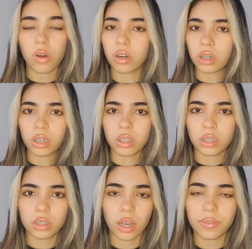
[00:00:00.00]
or
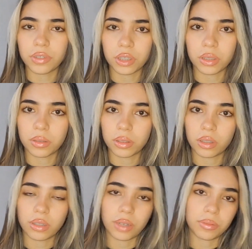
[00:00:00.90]
softer,
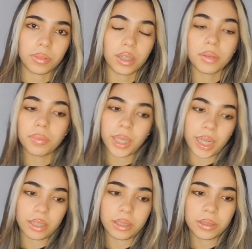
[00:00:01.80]
so that would be
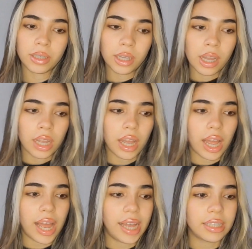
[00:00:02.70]
piano.
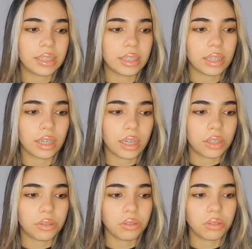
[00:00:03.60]
And
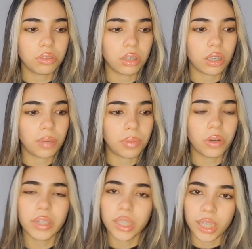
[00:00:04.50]
use
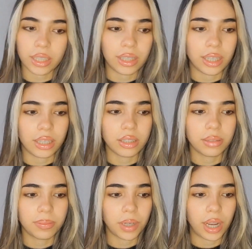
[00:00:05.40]
bowing
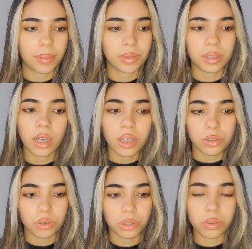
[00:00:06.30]
techniques, perhaps,
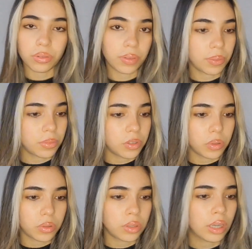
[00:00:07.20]
to show different
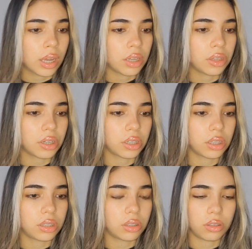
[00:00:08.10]
moods. You
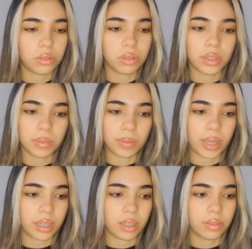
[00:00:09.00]
could do this
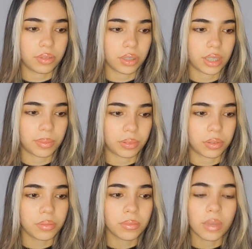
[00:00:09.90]
by, for
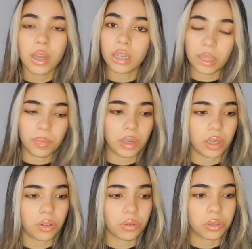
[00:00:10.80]
example,
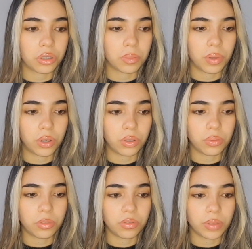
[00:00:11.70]
keeping your
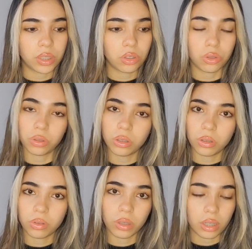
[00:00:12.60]
bow movements short
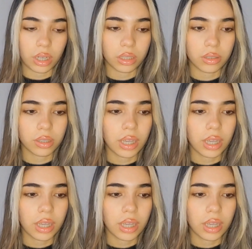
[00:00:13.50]
or long.